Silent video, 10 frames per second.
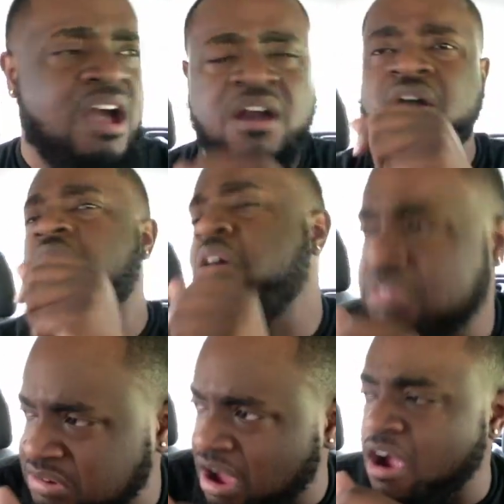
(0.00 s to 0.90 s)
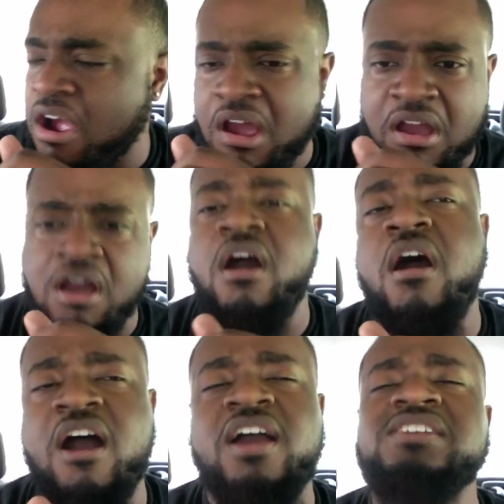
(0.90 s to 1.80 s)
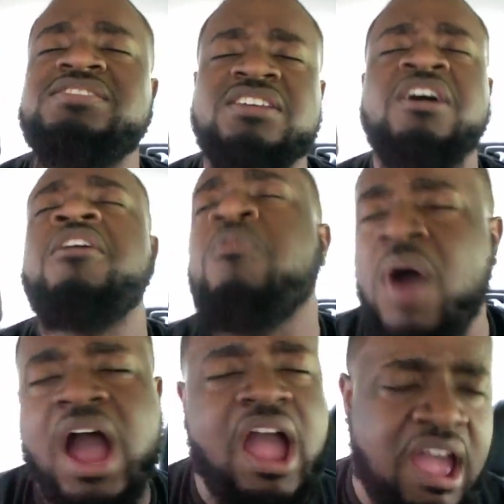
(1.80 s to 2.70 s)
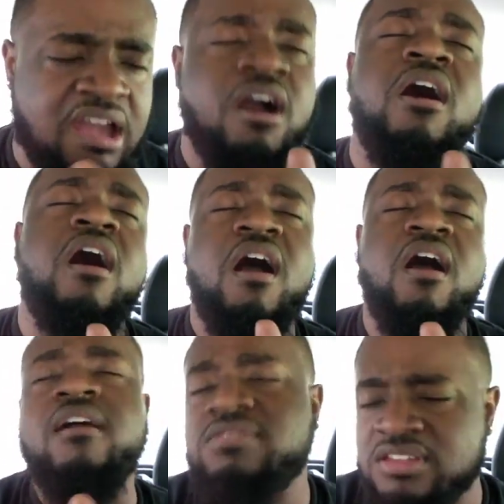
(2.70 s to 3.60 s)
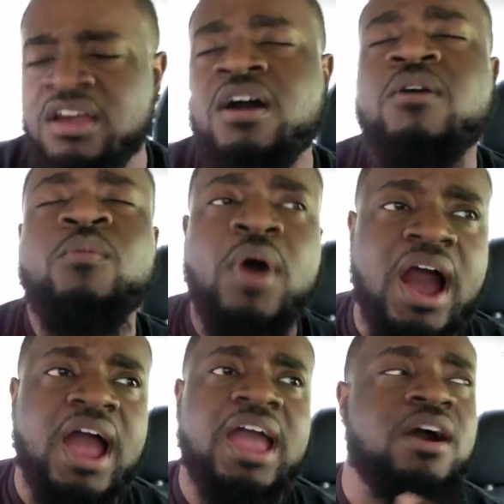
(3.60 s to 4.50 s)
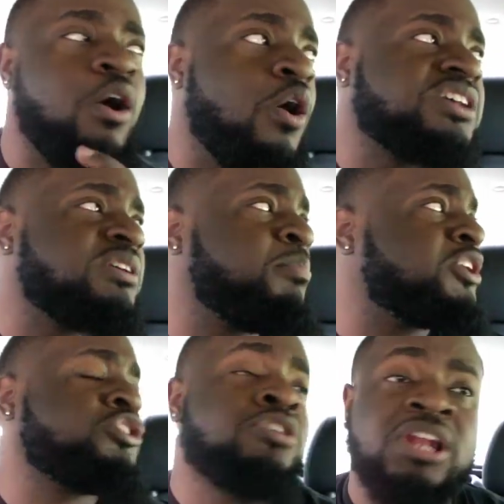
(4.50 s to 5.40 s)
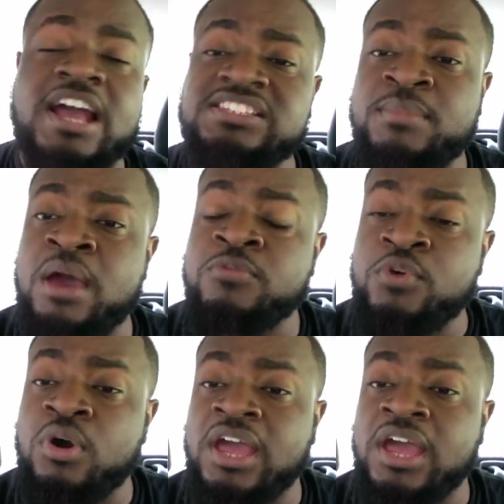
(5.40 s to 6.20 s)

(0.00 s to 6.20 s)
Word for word: Horse, horse, white horse, Why horse. And bitch, you look like somebody would throw a